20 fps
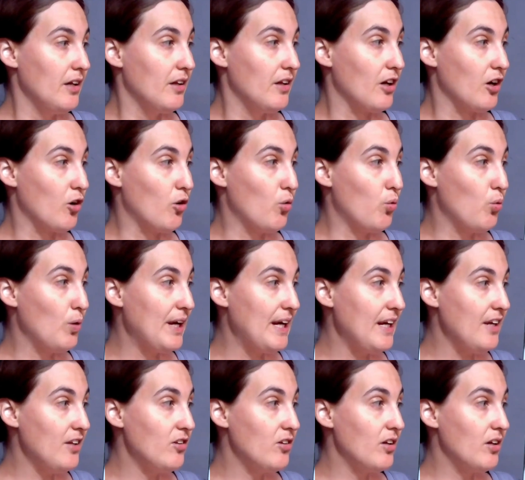the
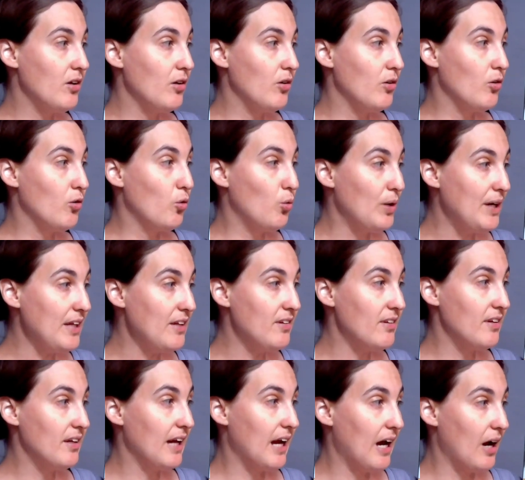Queens, Queens
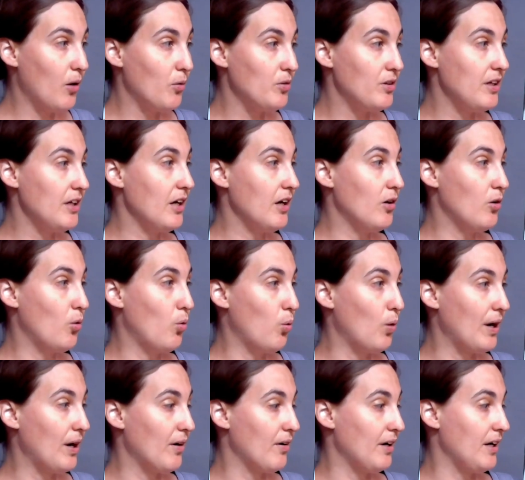County
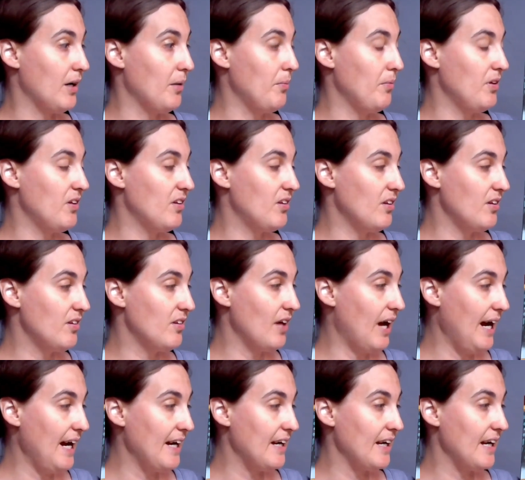Aquarium
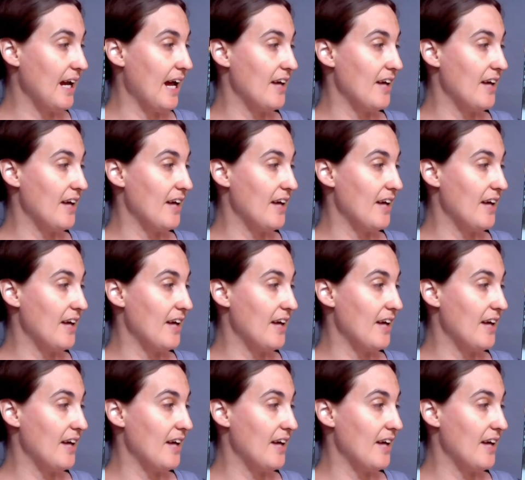Society